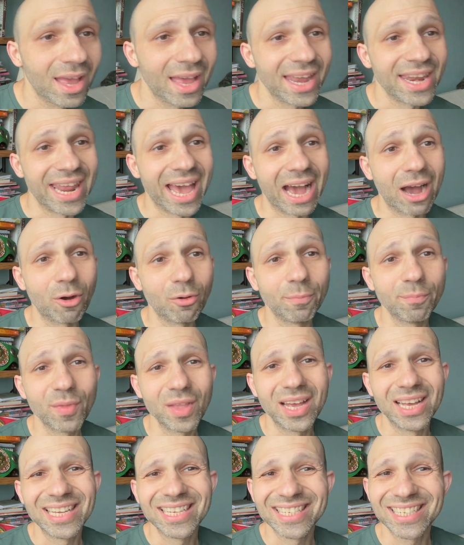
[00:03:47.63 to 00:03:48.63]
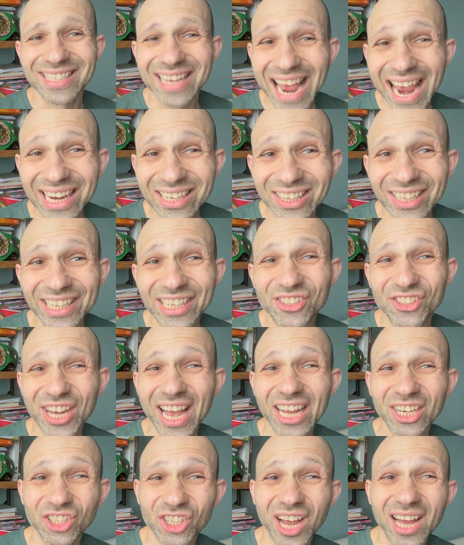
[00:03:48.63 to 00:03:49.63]
Now, sadly,
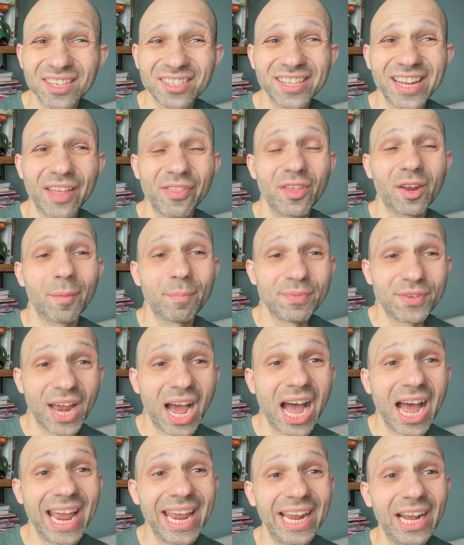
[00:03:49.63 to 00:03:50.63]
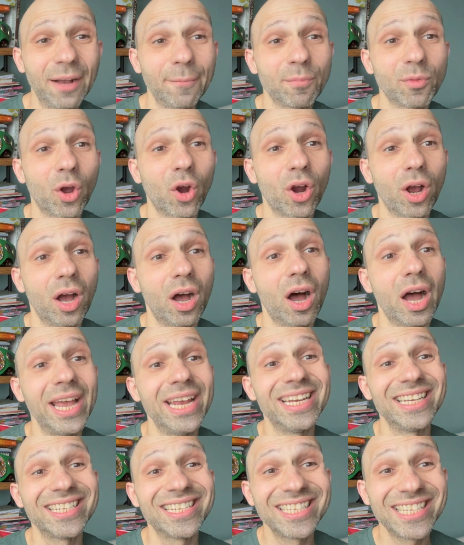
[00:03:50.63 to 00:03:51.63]
Jack Johnson ended up dying
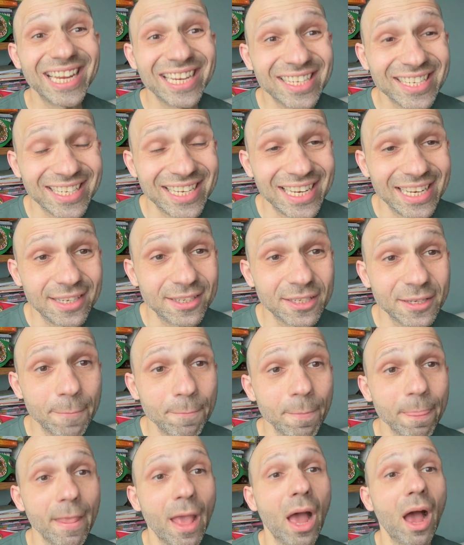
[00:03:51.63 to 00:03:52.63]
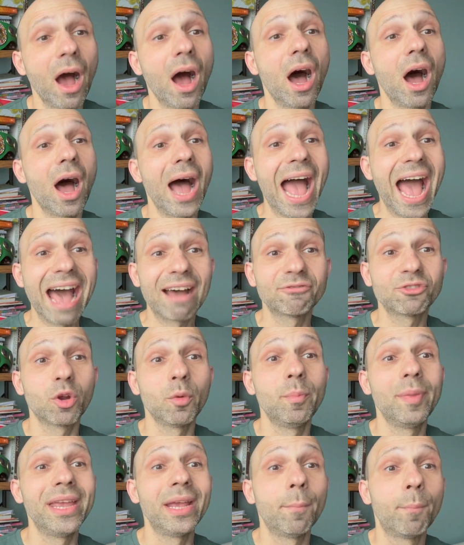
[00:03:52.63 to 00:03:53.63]
in his 60s after
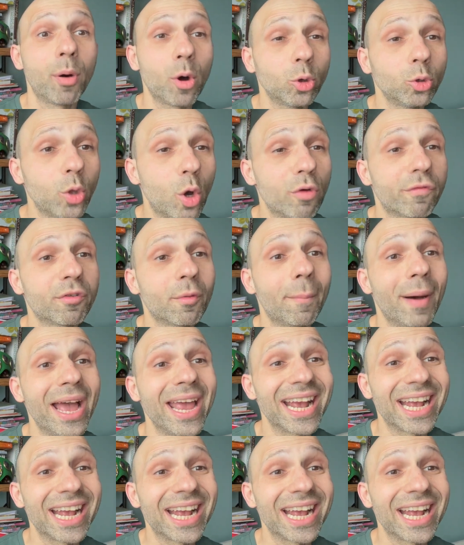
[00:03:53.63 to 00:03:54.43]
being pulled over by a